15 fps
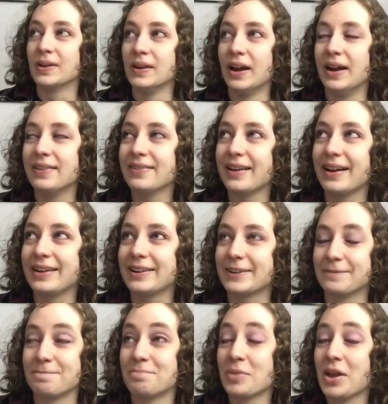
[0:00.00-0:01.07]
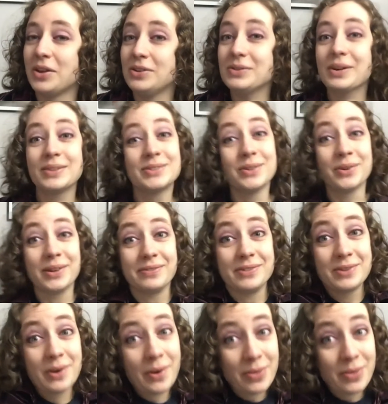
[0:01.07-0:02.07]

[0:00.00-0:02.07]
And like, you guys don't even know